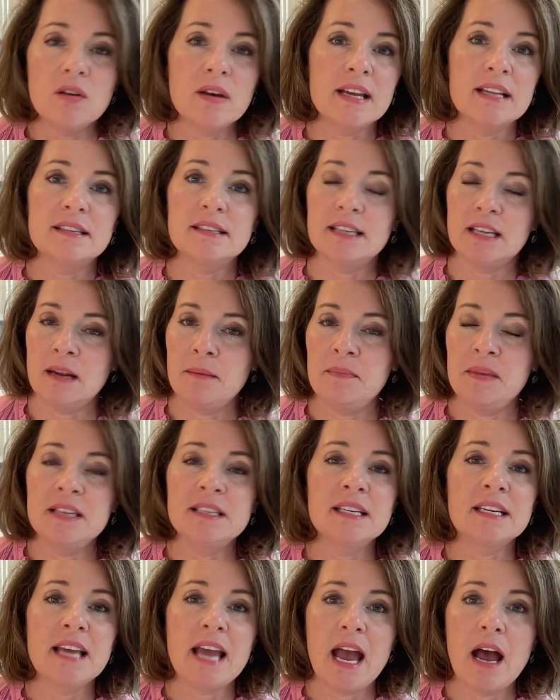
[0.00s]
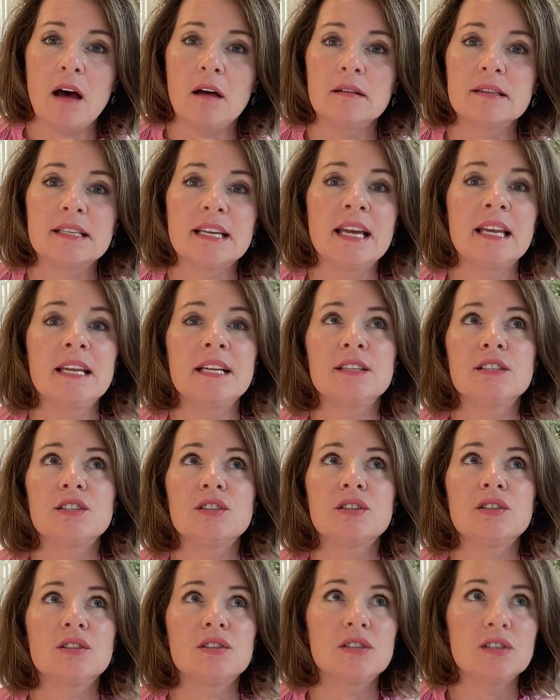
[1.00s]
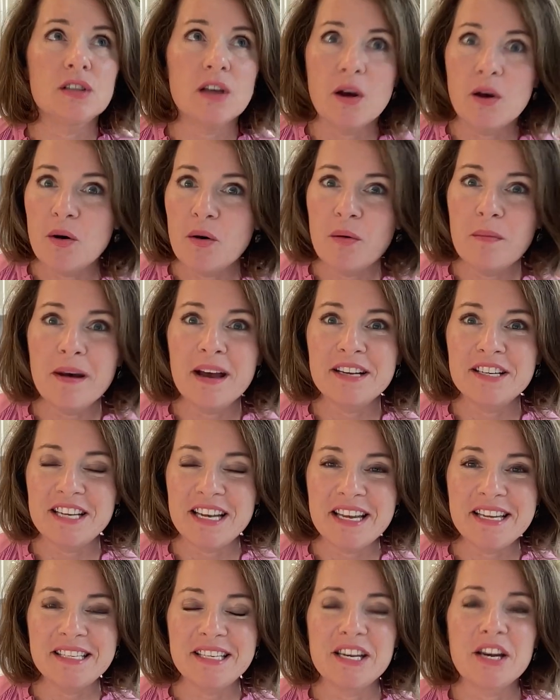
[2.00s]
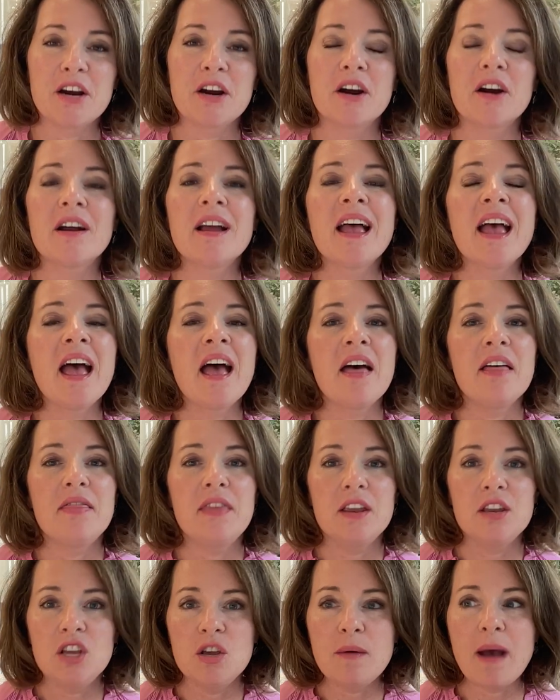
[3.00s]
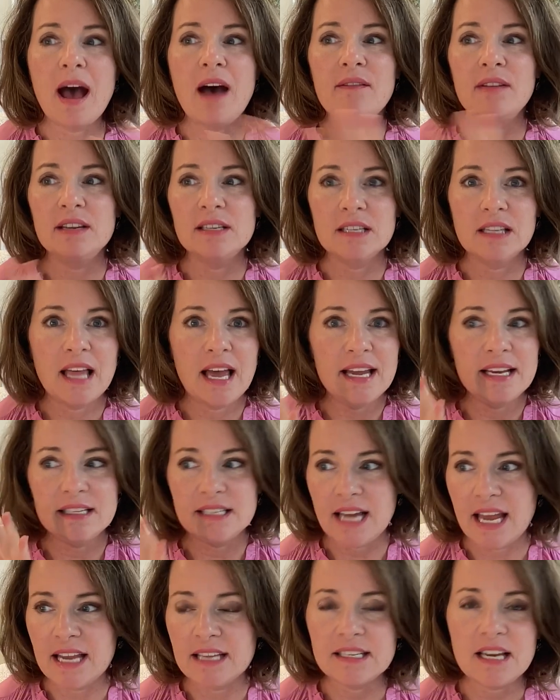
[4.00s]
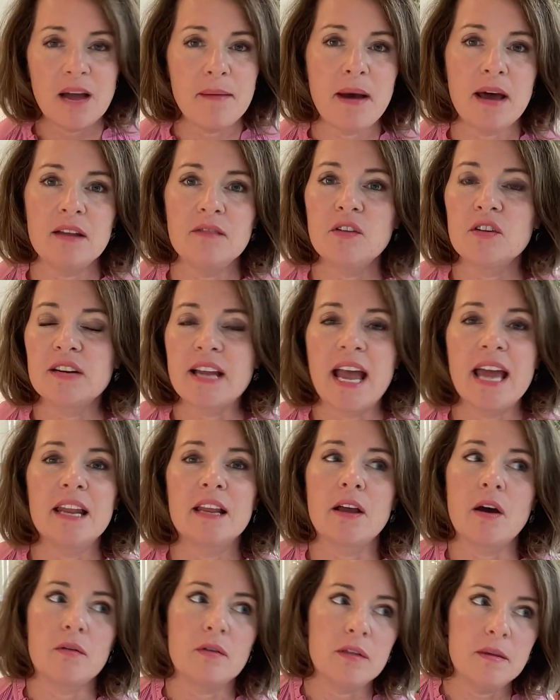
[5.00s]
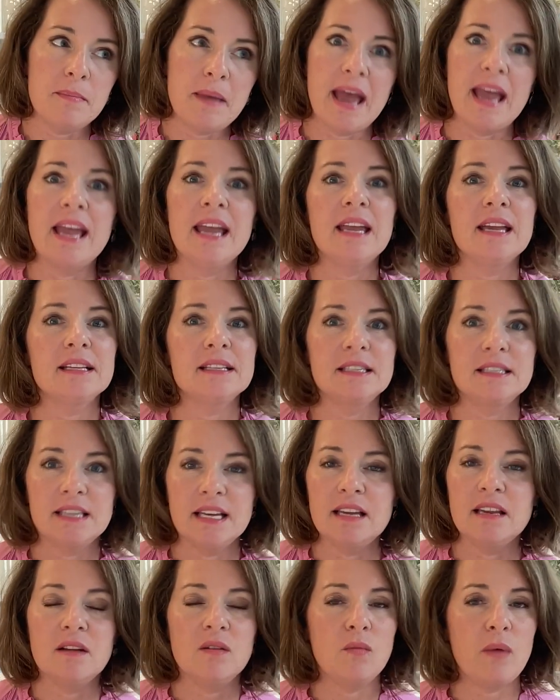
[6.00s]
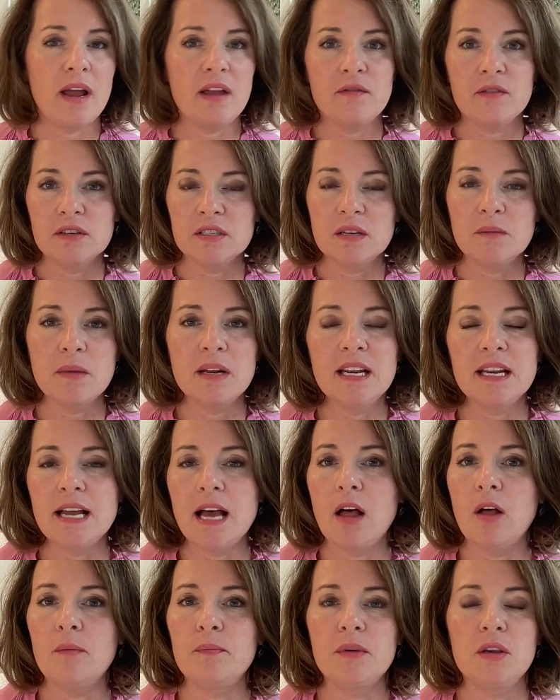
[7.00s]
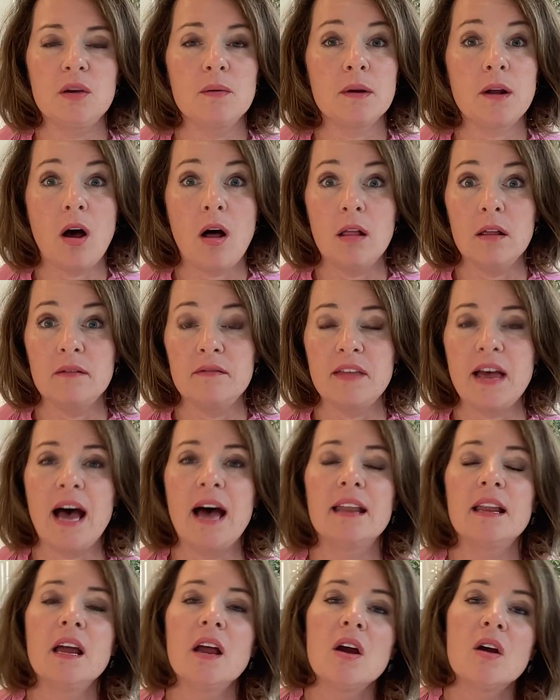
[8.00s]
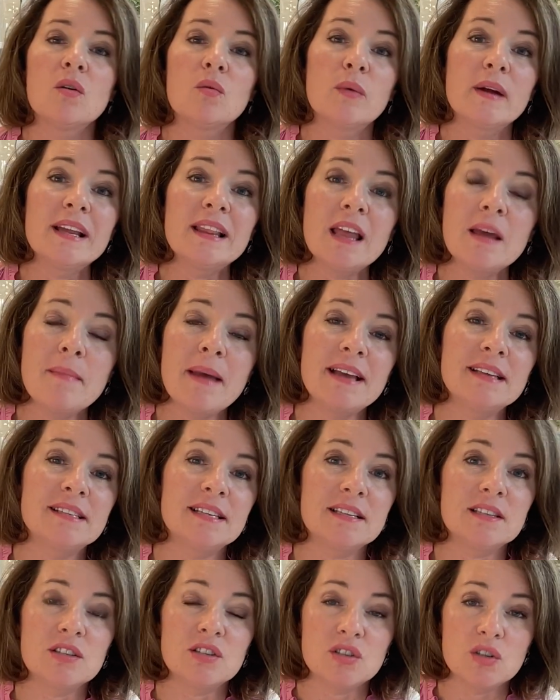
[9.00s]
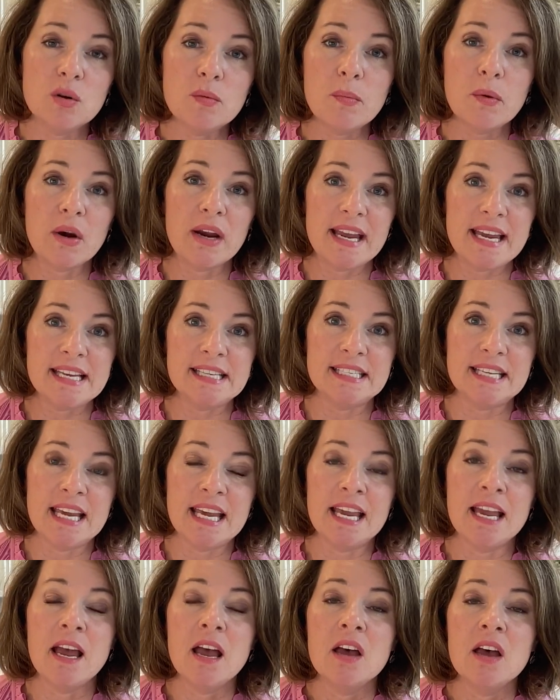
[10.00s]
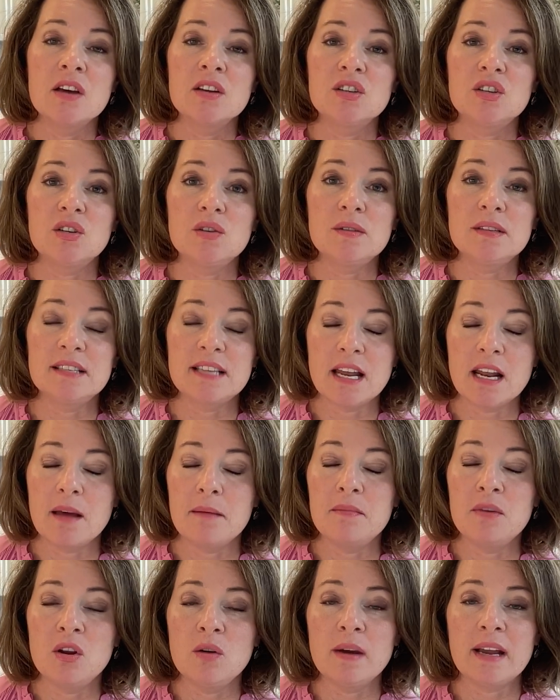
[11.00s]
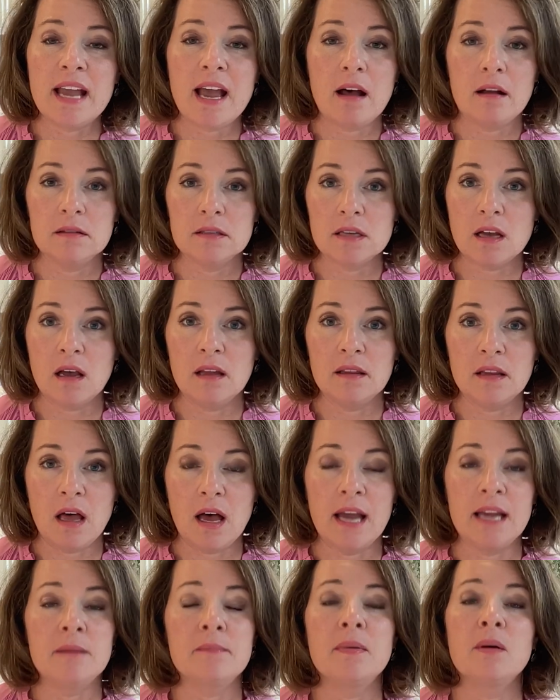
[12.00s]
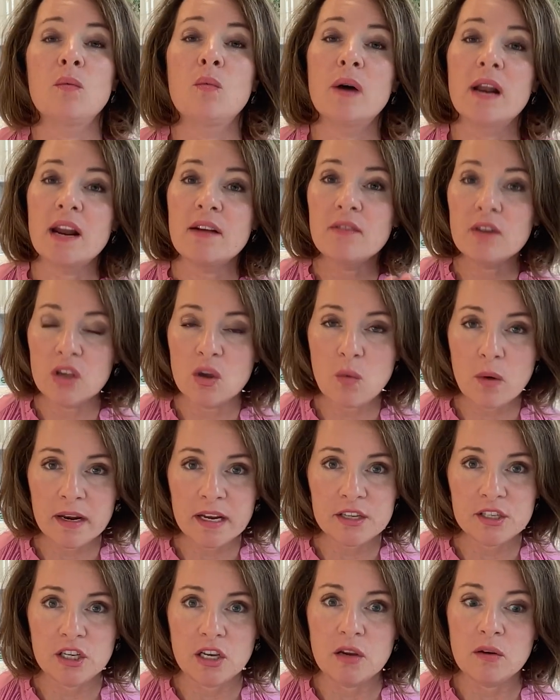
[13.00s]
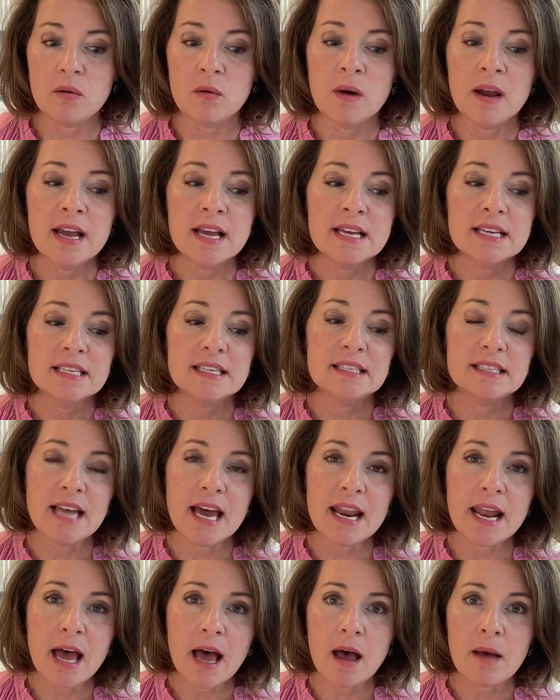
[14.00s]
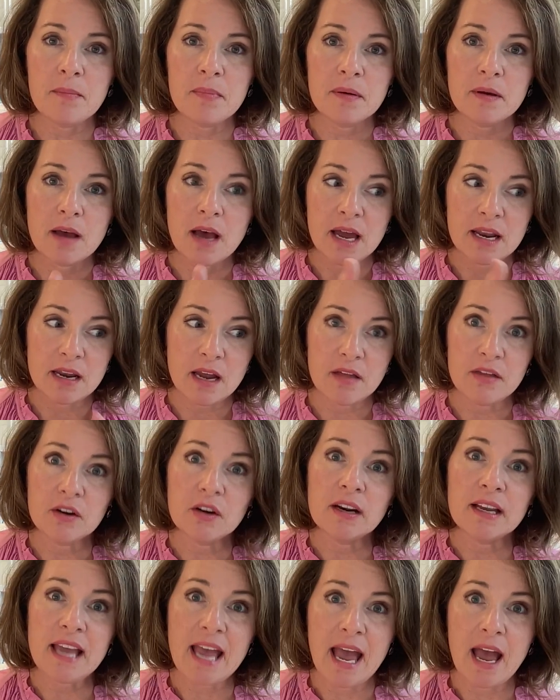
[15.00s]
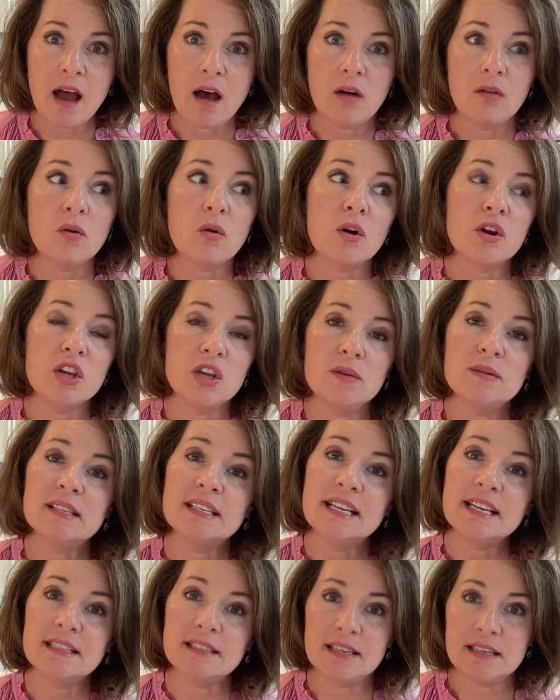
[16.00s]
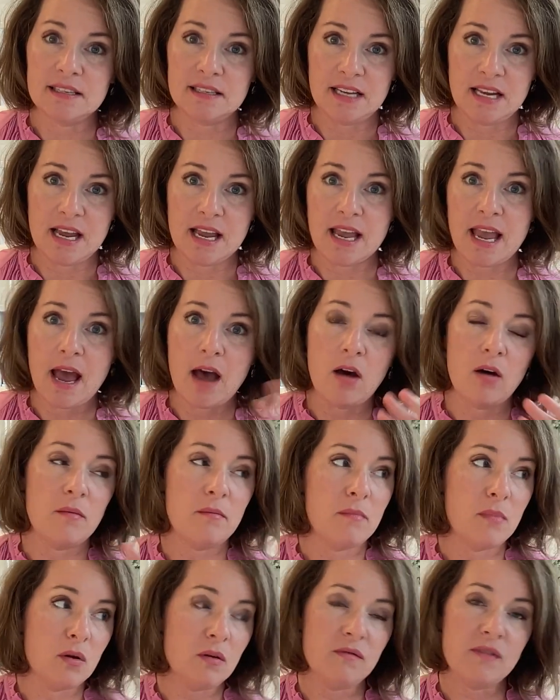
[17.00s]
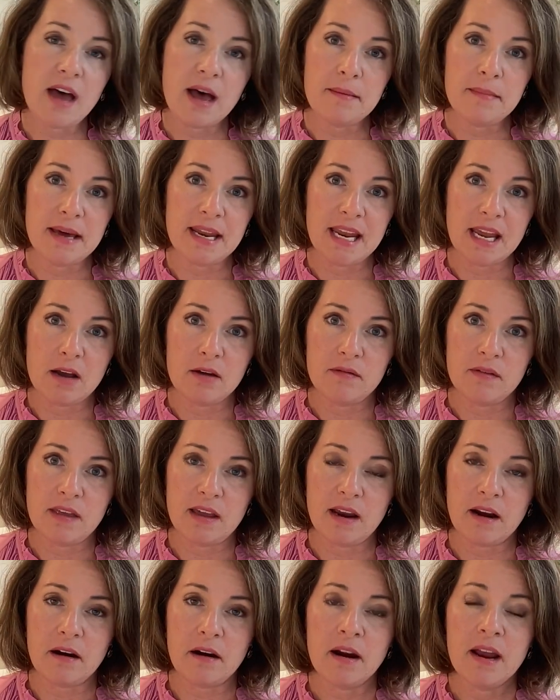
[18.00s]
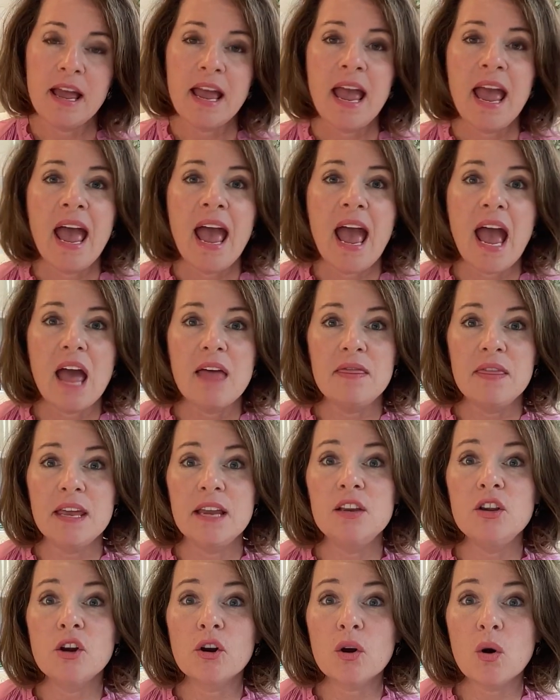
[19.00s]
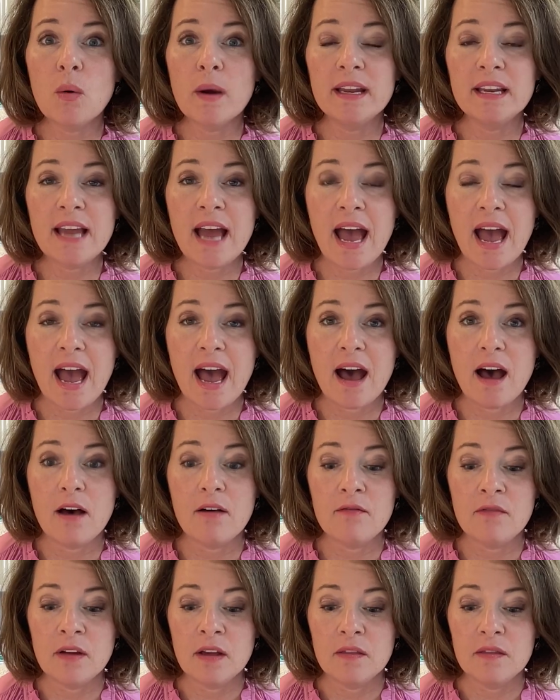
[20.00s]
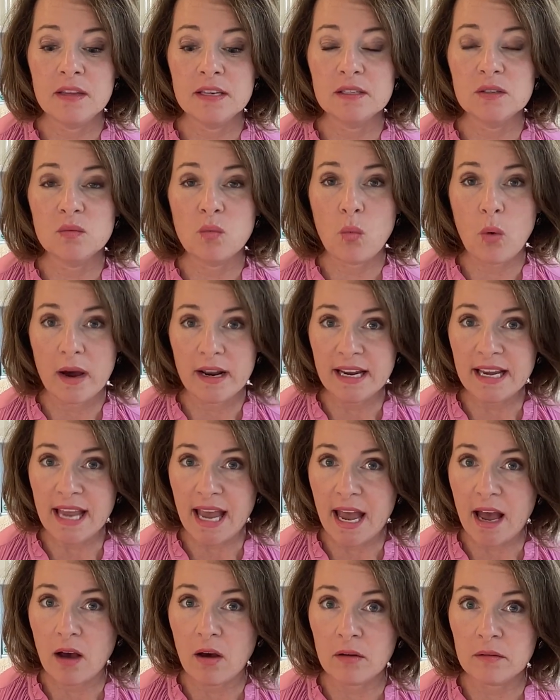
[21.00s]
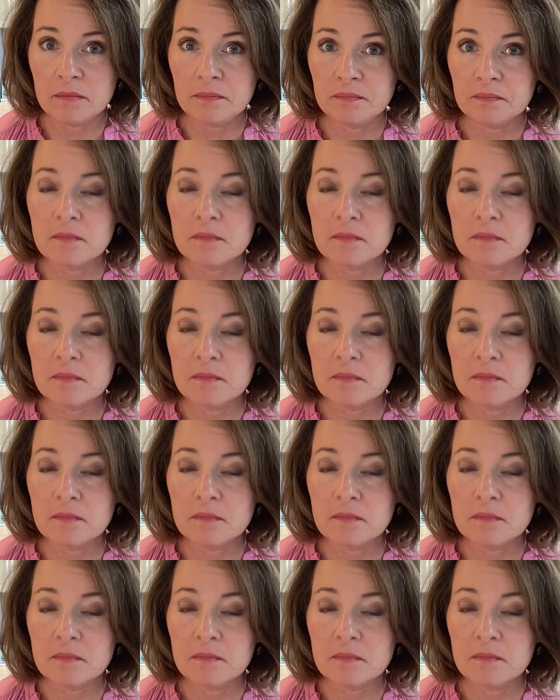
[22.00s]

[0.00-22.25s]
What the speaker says: You can set up these accounts and it's so much easier than you having to take time out of your day to go to the bank and sit and wait for somebody to help you and all of that. Relay makes it super easy to set up new accounts online. But whatever you want to do, set up another account or use an existing account, move that money over there, and then you're going to have this one account,